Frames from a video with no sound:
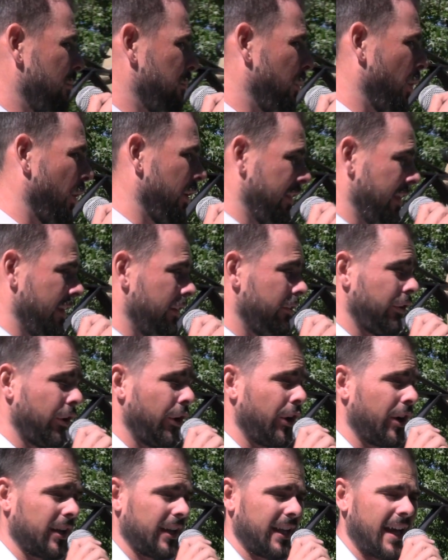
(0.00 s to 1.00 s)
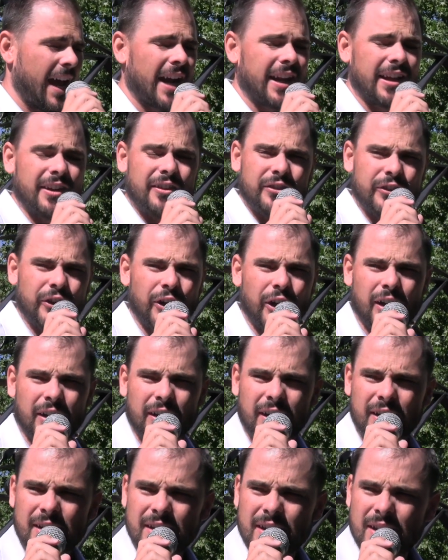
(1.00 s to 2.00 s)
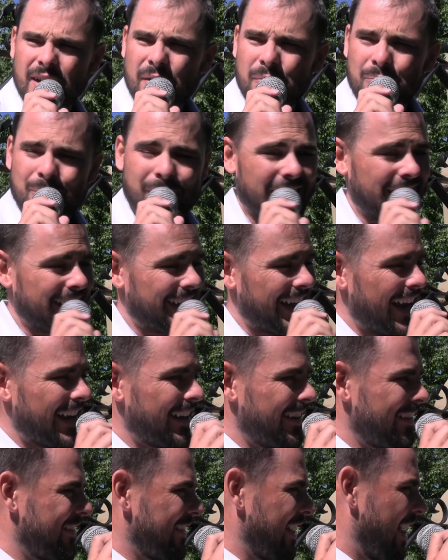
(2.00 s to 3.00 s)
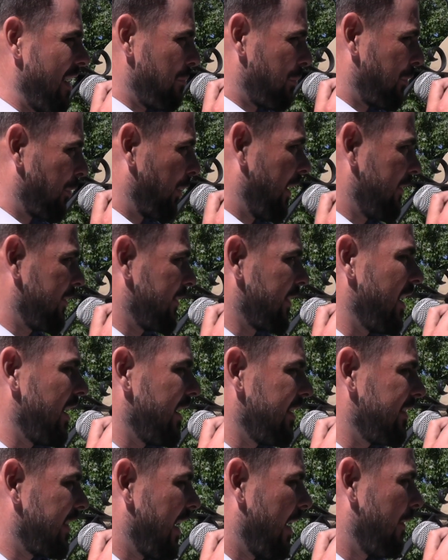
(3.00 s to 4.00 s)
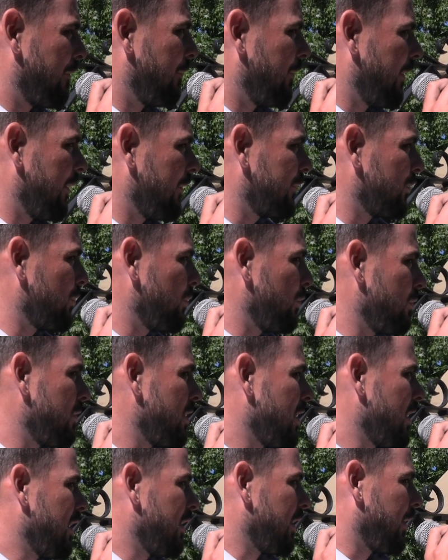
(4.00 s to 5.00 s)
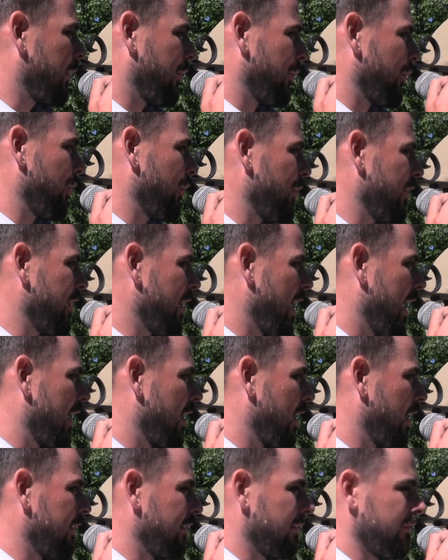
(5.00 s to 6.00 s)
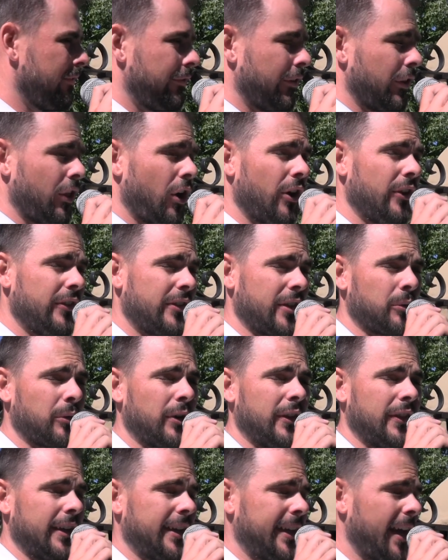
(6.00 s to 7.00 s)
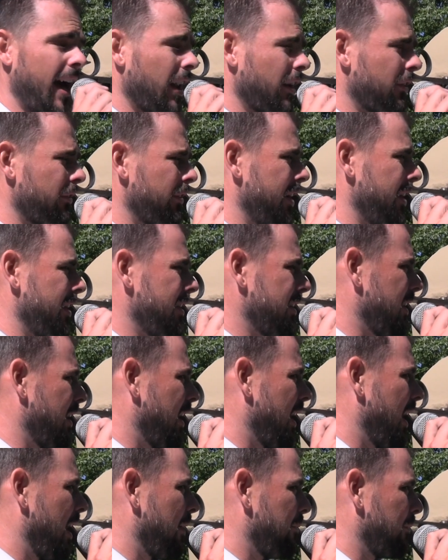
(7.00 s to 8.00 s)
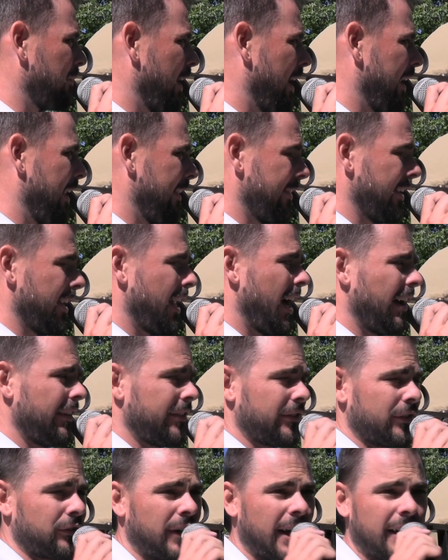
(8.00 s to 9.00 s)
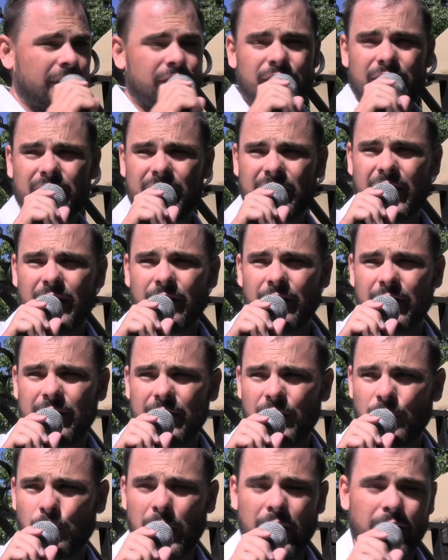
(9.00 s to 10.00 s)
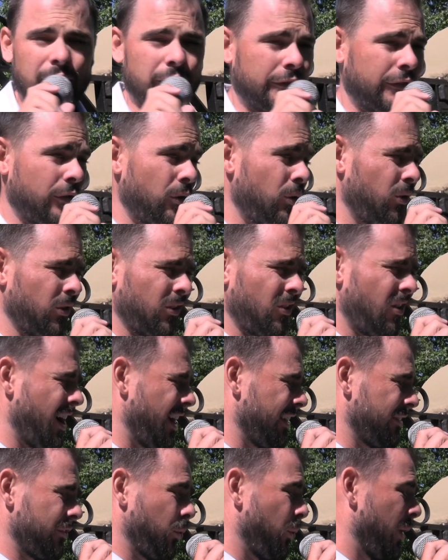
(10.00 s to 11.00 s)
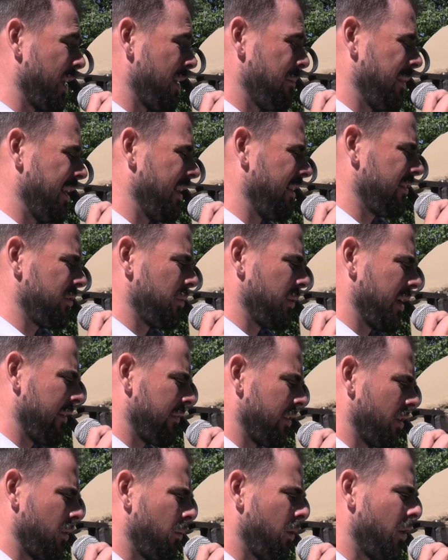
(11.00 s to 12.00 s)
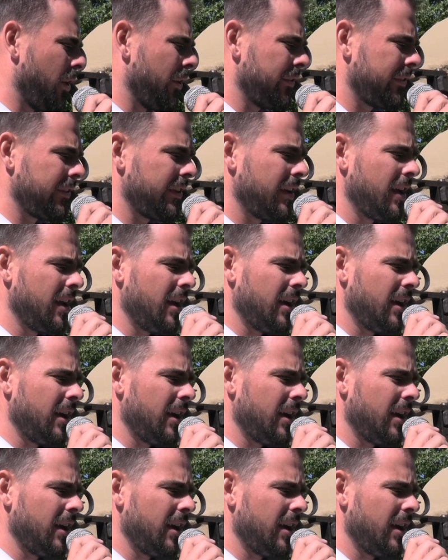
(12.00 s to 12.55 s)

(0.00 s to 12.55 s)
both internally and externally, but again, it's that pressure, it's that visual cue. And for those that were in the gallery at the last directions hearing that went for like 20 minutes or whatever it was,